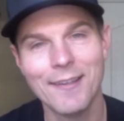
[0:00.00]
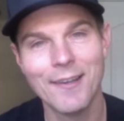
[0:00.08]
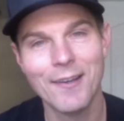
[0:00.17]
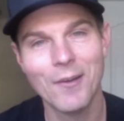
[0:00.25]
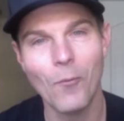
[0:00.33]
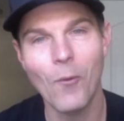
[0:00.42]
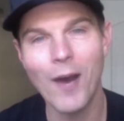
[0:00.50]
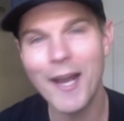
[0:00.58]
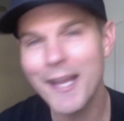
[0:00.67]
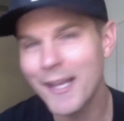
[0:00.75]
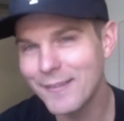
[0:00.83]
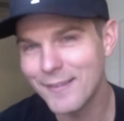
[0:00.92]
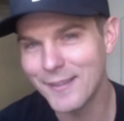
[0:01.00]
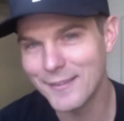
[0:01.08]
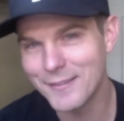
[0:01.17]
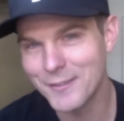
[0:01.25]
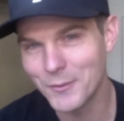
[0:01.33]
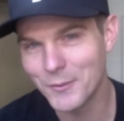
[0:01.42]
why is this
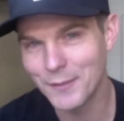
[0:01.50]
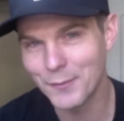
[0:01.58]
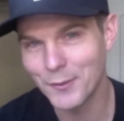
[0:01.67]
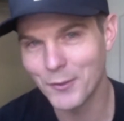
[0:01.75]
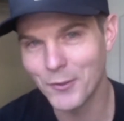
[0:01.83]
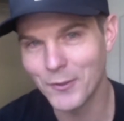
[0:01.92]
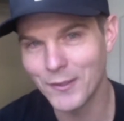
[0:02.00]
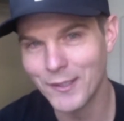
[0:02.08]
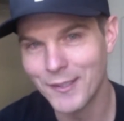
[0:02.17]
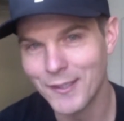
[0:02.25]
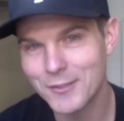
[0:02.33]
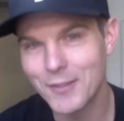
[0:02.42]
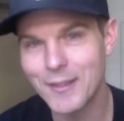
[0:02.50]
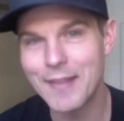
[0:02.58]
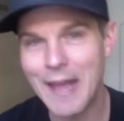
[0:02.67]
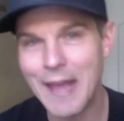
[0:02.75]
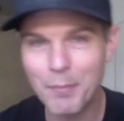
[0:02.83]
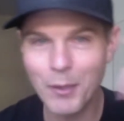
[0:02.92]
so difficult? So then
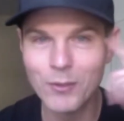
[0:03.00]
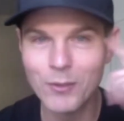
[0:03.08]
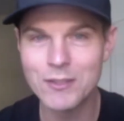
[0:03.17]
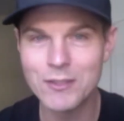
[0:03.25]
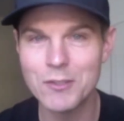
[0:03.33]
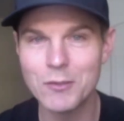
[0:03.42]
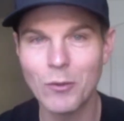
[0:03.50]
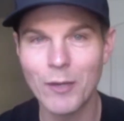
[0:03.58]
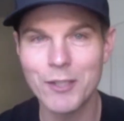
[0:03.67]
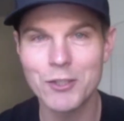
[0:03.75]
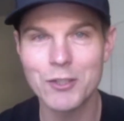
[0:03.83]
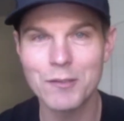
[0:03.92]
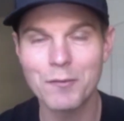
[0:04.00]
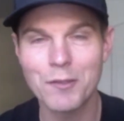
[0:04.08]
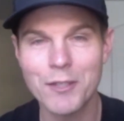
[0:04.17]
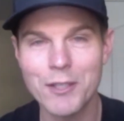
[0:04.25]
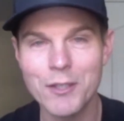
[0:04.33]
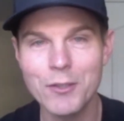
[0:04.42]
that posed a new question for
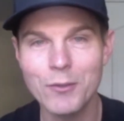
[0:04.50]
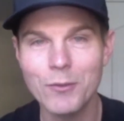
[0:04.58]
you.